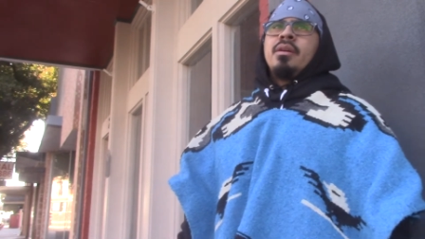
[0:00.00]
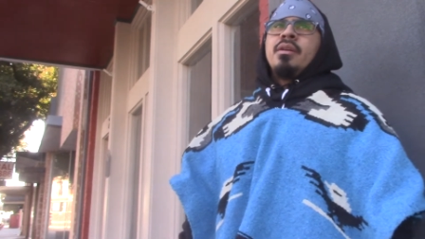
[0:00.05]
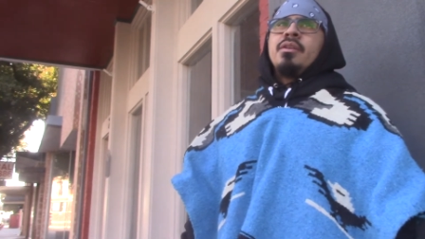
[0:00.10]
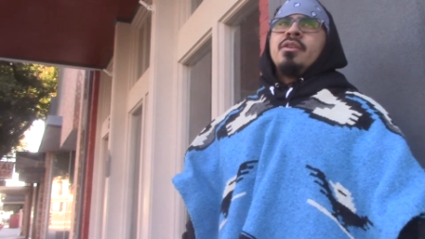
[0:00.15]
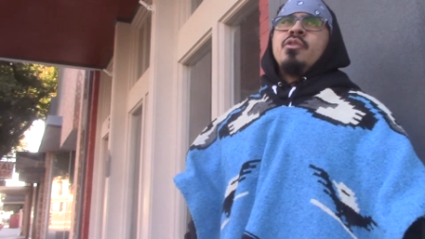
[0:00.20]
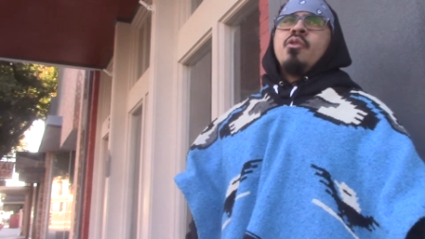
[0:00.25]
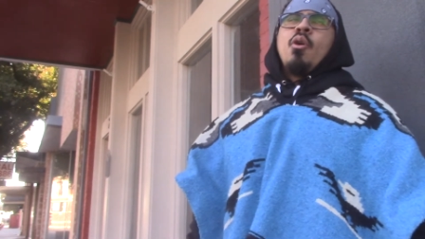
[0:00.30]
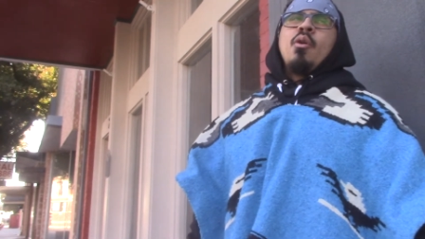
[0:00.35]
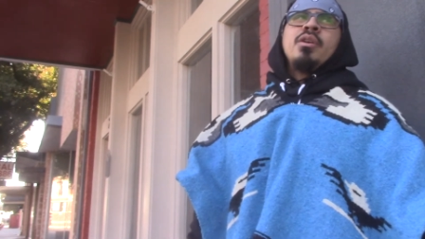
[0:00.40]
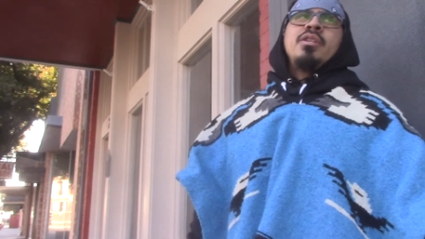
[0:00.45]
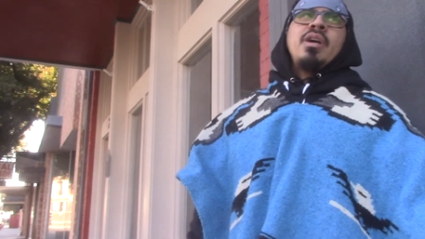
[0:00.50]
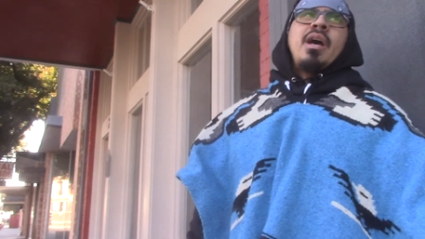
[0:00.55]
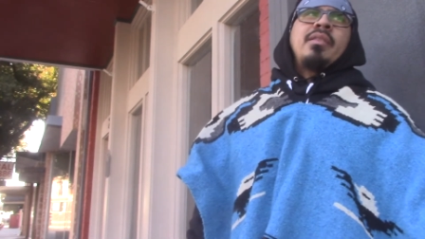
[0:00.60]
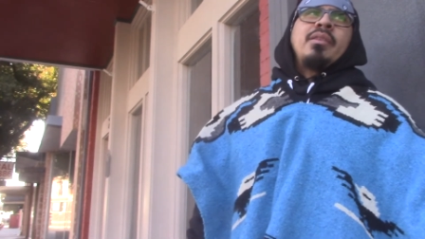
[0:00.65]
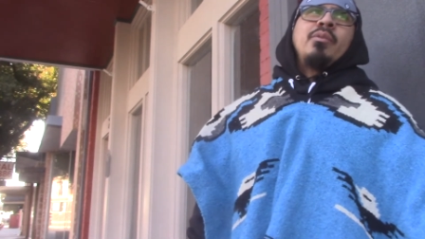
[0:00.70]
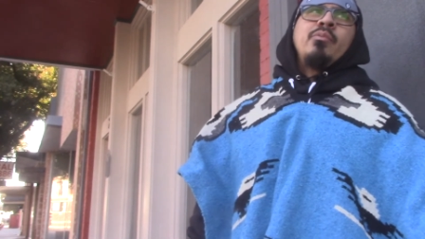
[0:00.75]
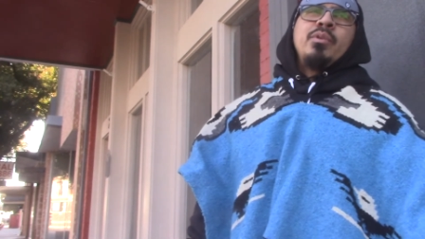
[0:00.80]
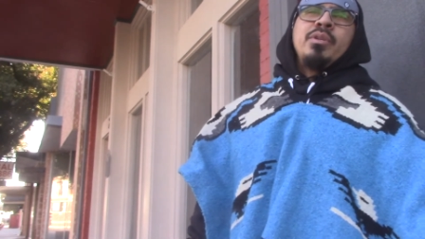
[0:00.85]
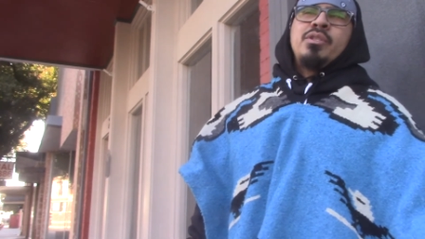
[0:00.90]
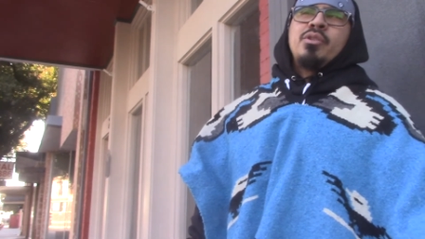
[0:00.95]
You always have
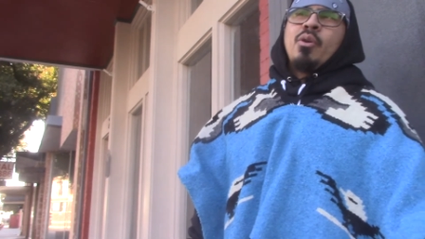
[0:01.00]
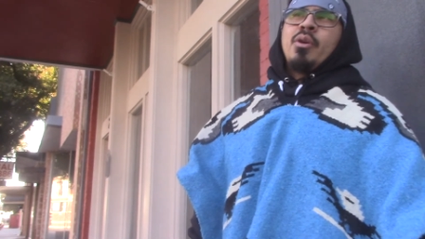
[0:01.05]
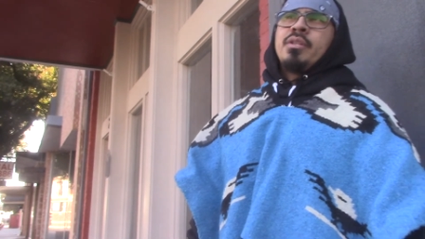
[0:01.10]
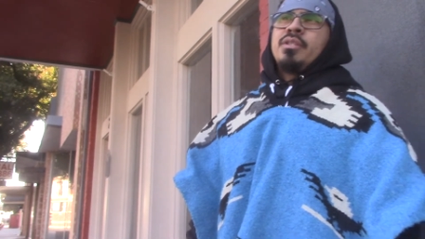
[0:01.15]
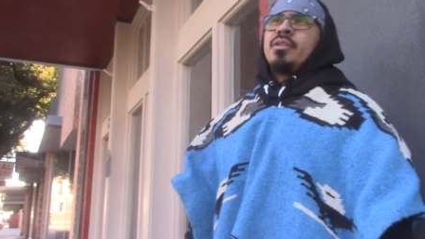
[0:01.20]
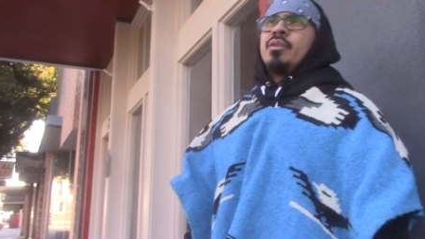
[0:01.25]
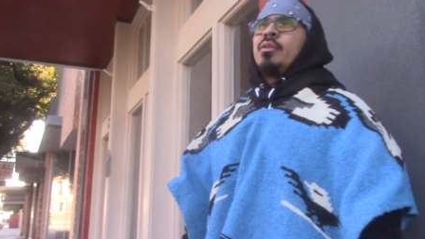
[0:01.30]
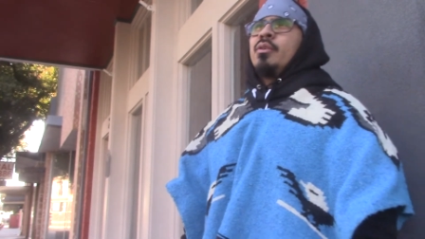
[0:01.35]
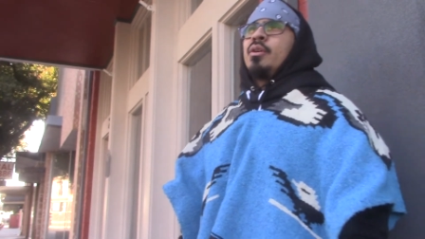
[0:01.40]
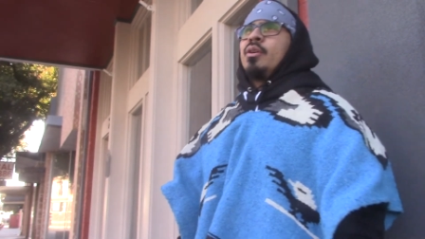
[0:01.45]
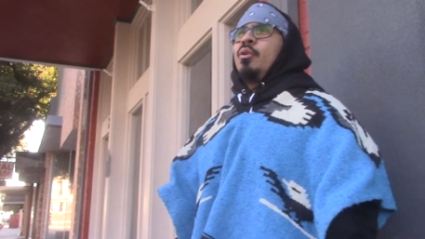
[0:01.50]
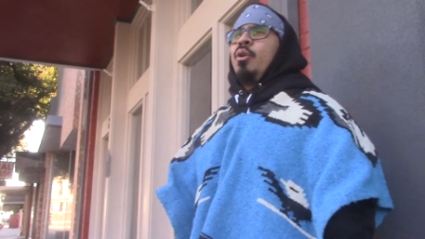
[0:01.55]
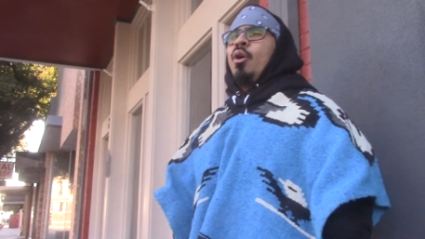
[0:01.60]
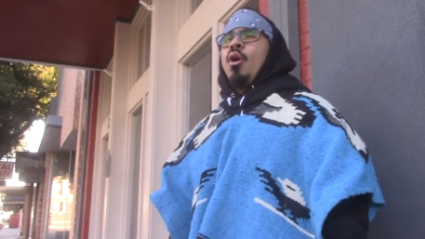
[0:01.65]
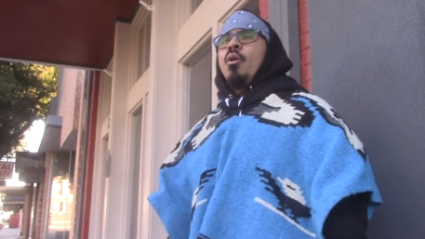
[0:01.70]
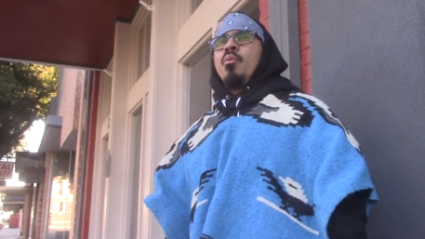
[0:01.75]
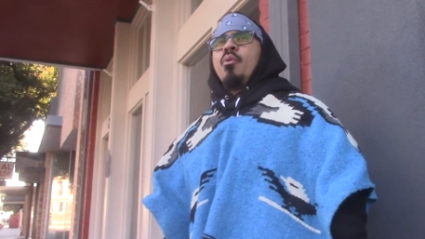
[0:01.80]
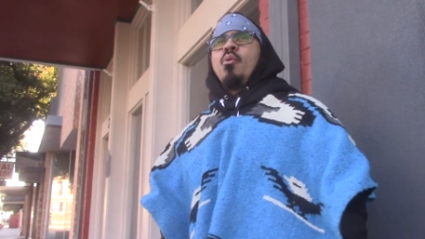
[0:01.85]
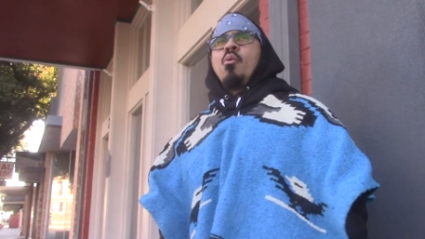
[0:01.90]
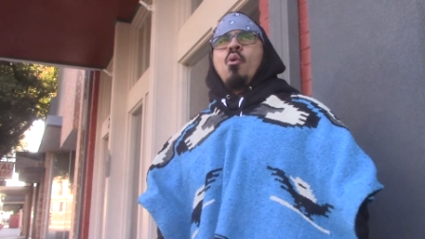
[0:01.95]
to resort to
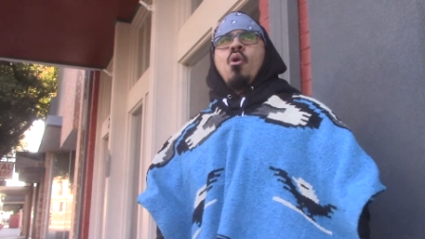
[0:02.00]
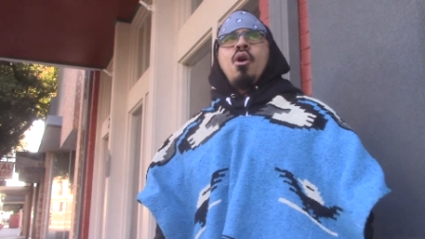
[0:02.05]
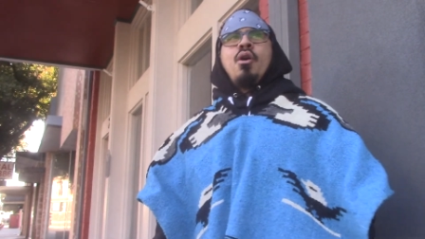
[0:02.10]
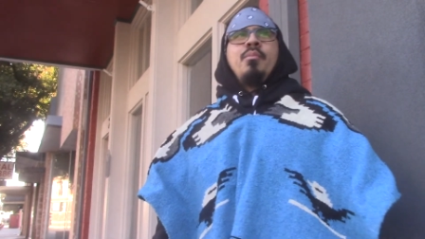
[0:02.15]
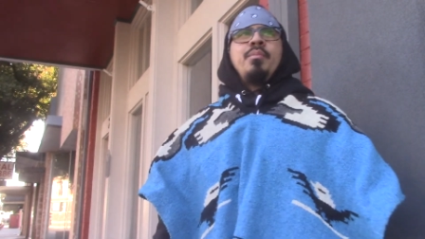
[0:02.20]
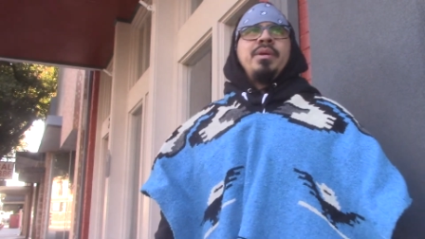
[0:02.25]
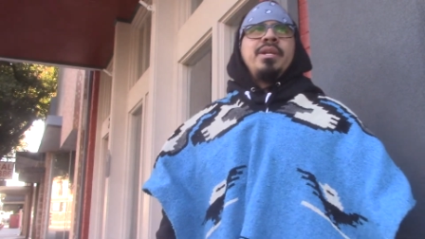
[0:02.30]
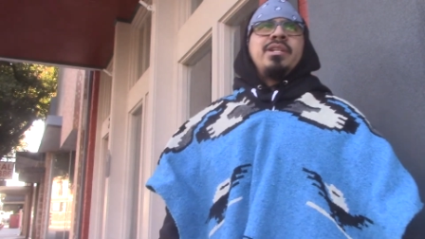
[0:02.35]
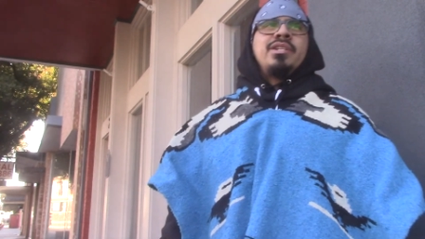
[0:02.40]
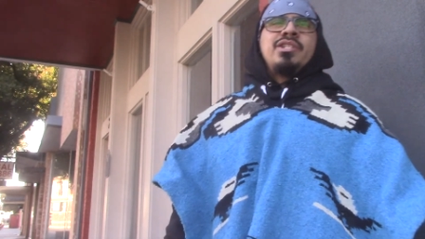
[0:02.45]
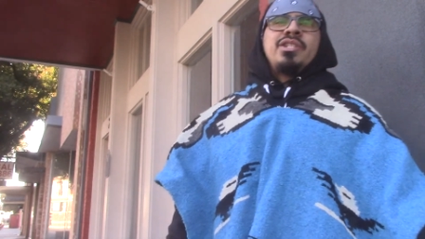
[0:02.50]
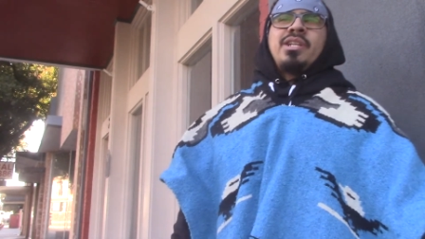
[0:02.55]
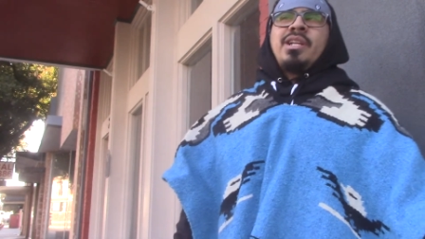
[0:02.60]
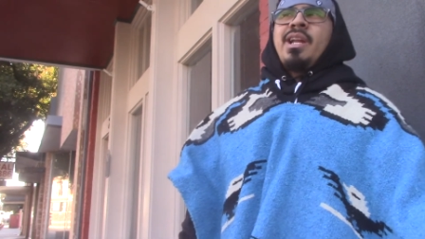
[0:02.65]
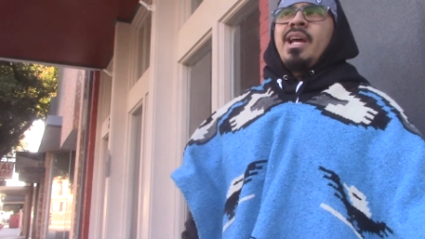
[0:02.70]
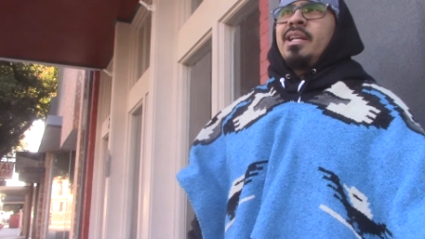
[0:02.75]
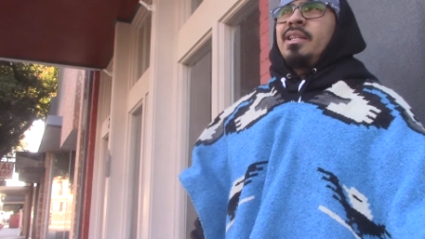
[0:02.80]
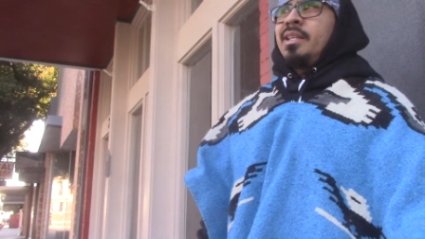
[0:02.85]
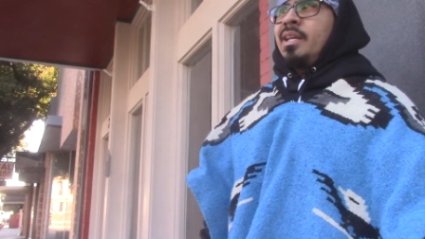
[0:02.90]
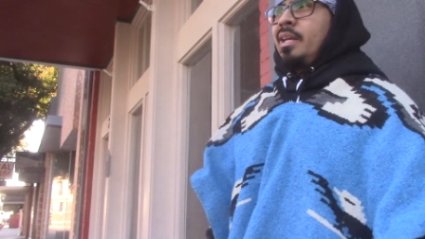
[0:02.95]
global warming and shit
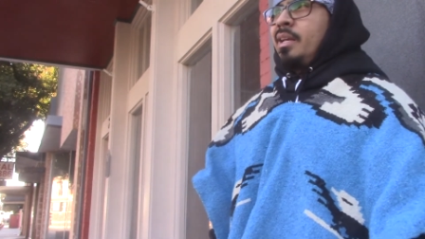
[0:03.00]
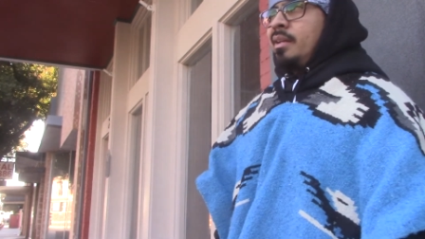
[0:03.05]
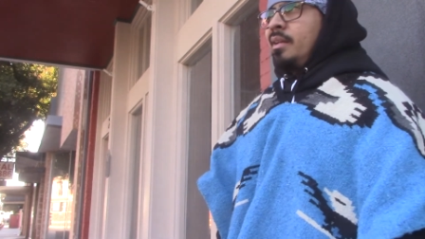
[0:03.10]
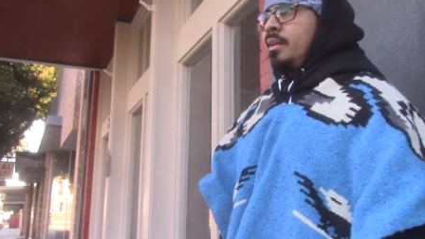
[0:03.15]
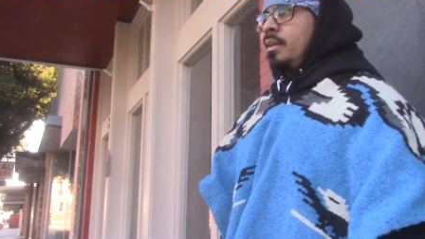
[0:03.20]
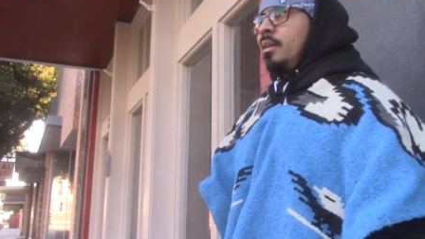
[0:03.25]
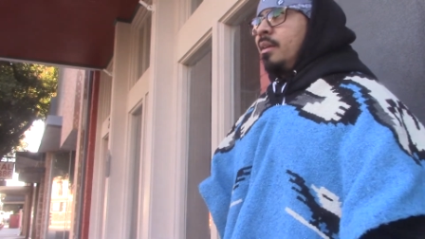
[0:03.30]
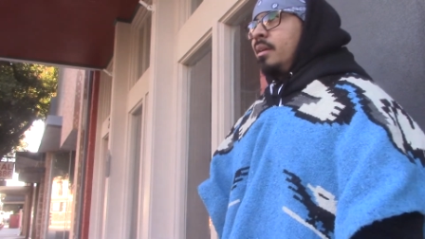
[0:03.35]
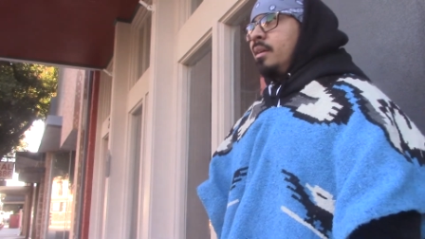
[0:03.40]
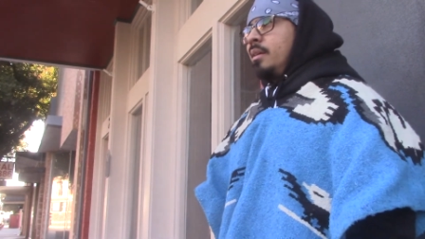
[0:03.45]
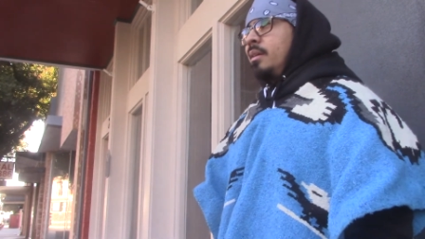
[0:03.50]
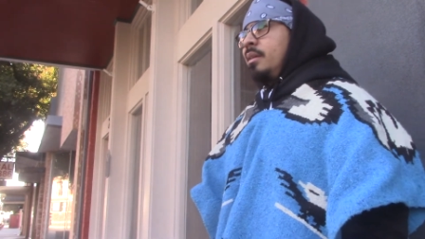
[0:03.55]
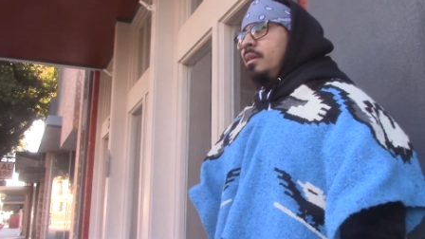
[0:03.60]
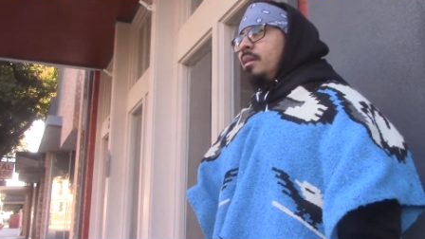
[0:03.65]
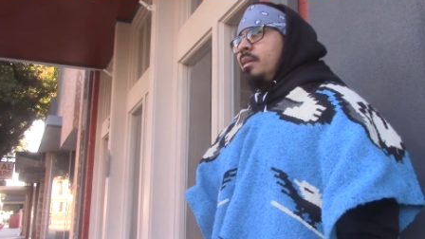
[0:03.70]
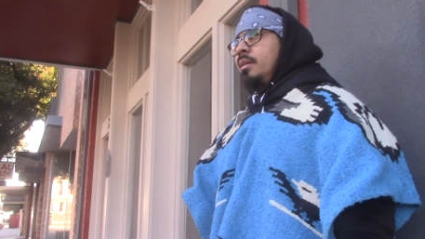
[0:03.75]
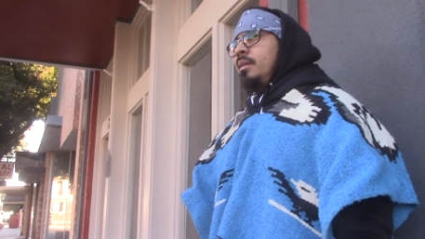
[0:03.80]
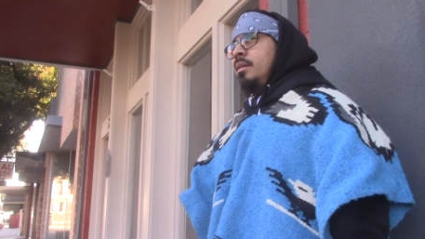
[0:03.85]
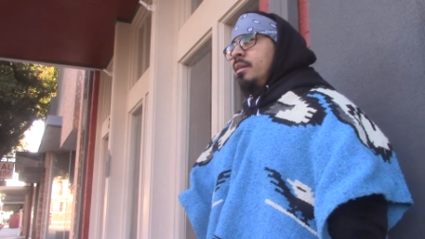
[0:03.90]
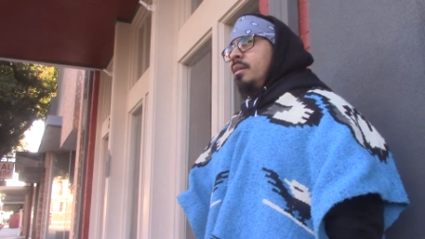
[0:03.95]
like
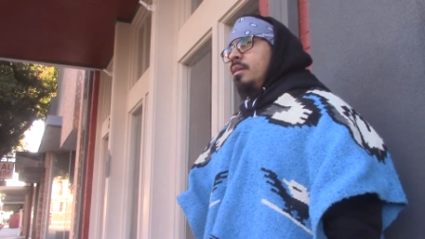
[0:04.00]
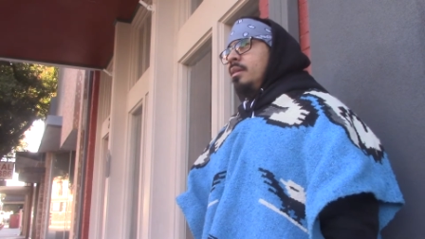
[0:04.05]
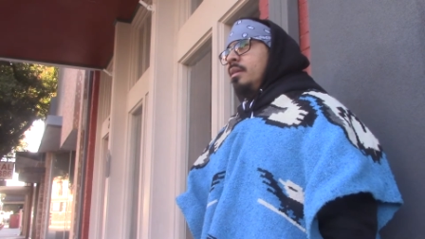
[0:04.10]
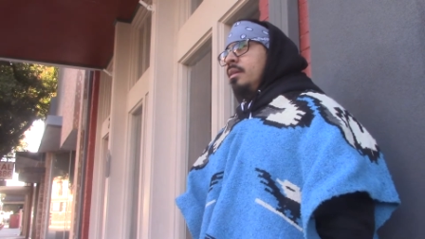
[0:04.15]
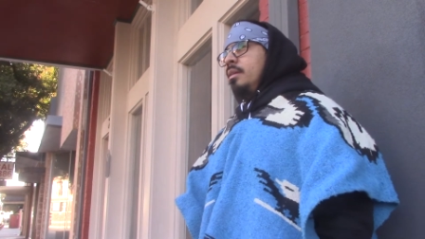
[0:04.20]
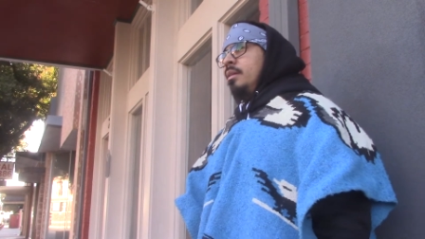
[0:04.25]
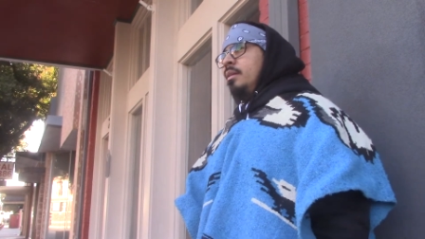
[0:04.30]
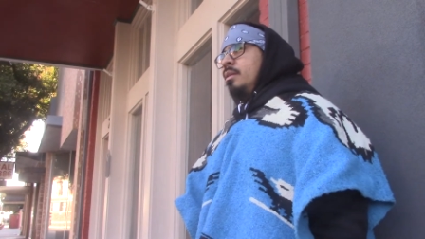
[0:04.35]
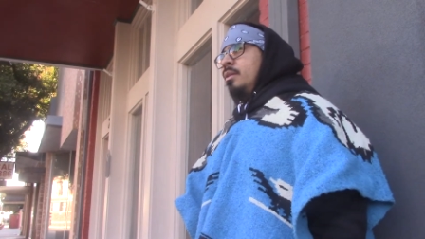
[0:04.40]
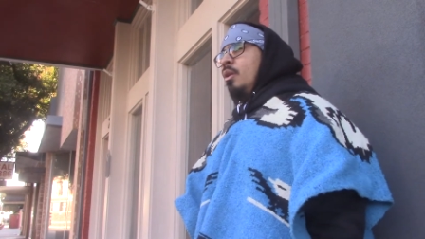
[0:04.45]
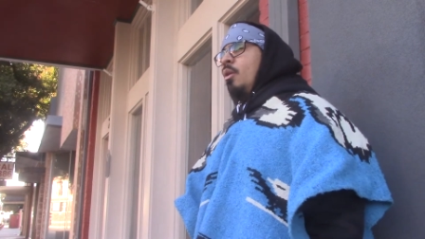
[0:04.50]
that.